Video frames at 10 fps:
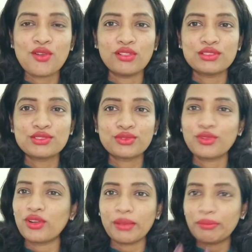also
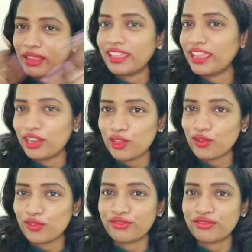not applying any
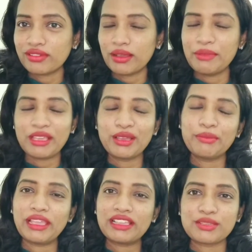of uh, makeup
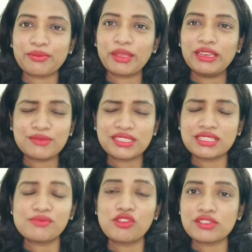except my
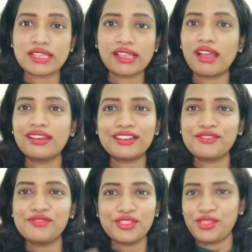lipsticks because i can't
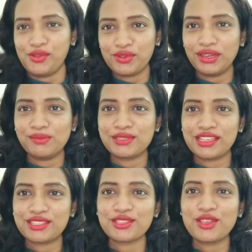live without
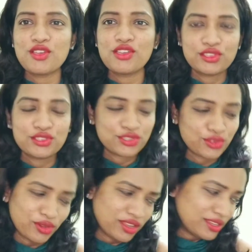lipsticks
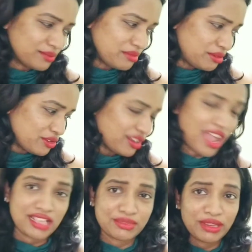so maybe you can
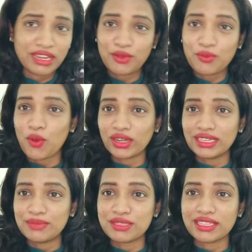ask me like what
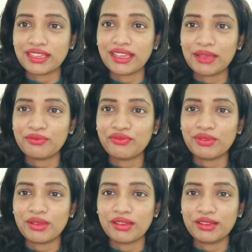lipstick i'm
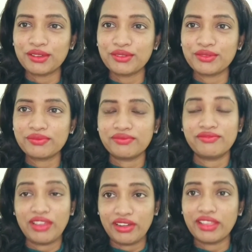
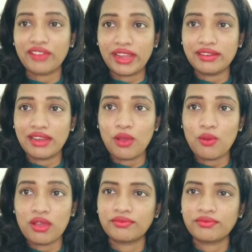wearing right now